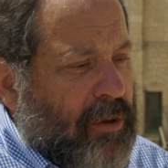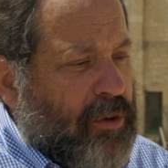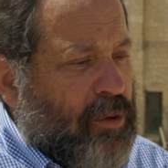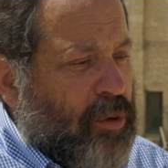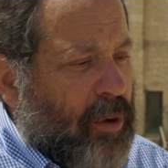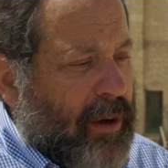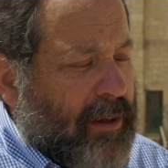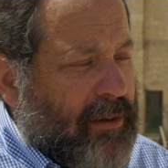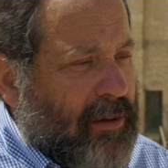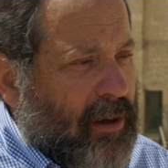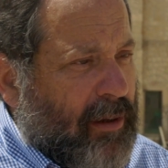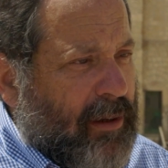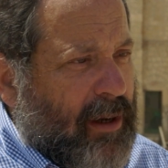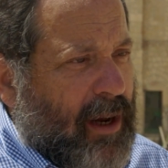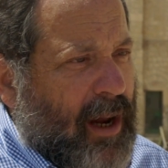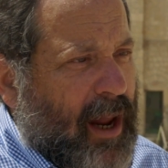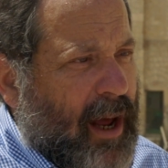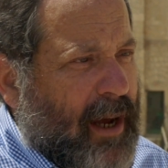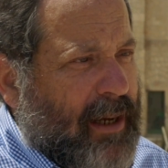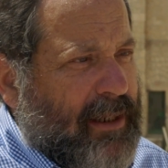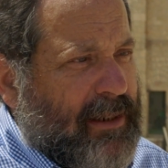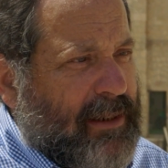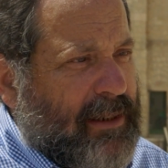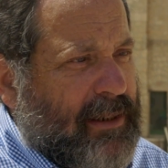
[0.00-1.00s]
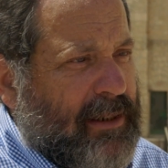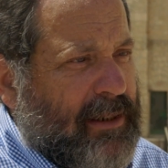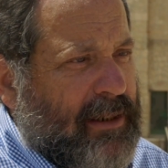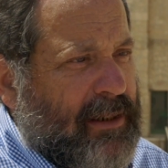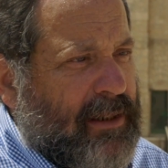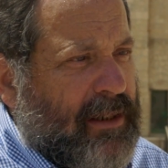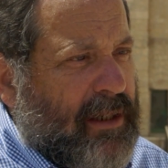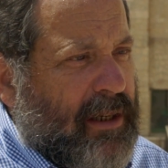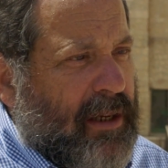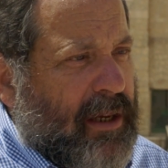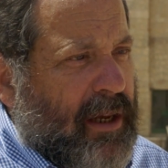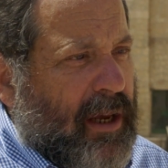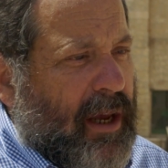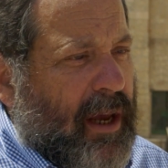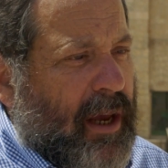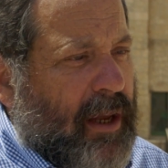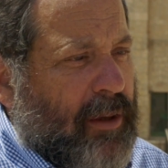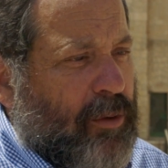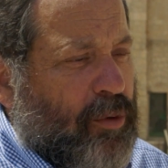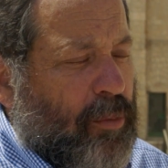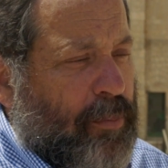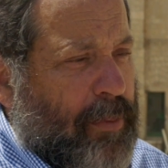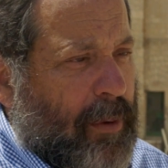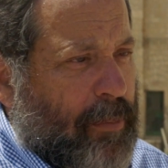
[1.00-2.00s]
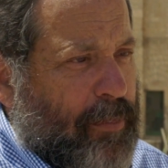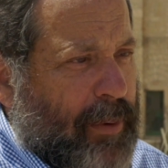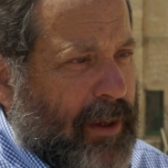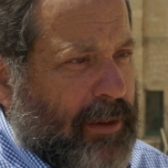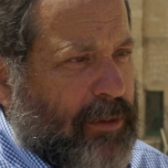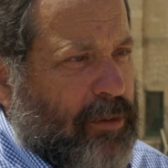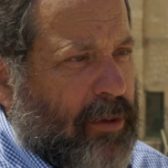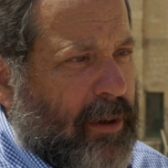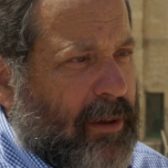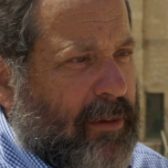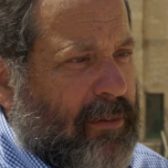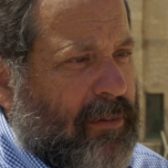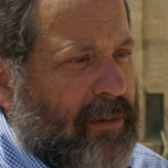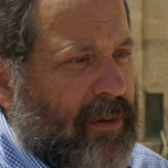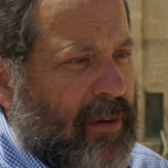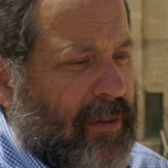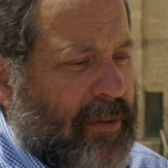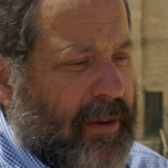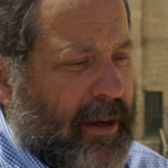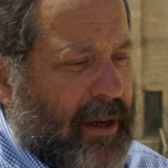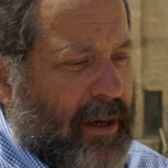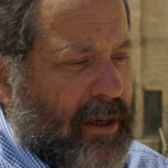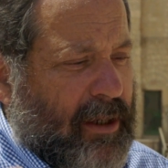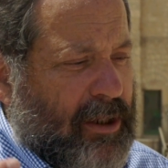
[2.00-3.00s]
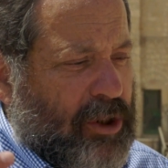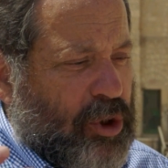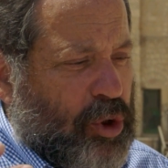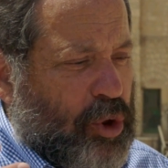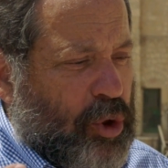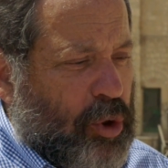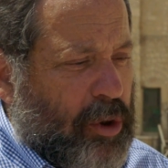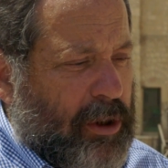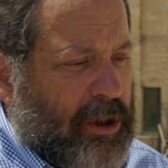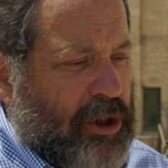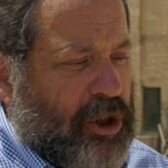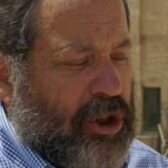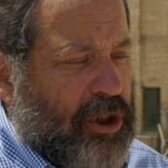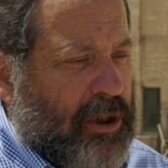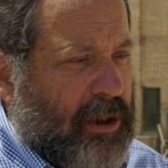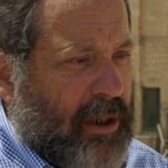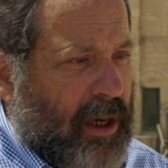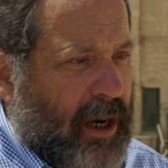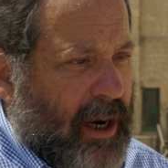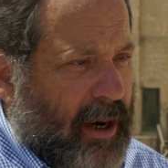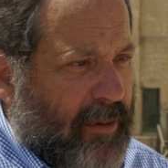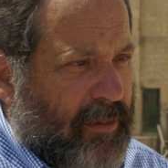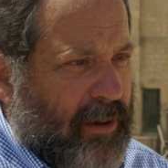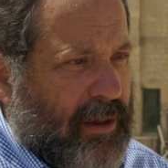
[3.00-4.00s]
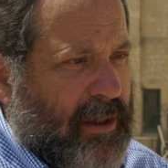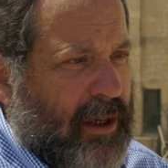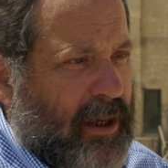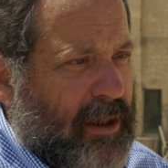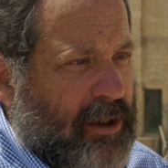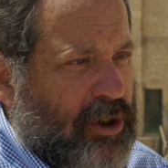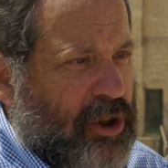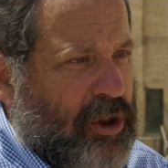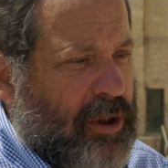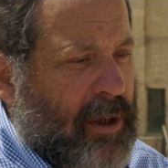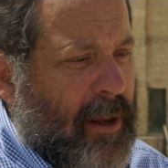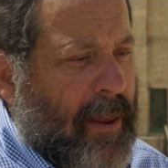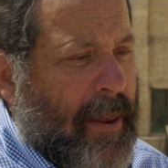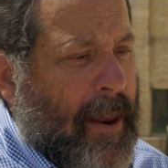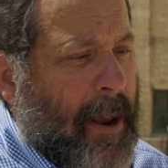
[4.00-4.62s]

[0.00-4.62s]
to eternalize and to perpetuate the Jewish heritage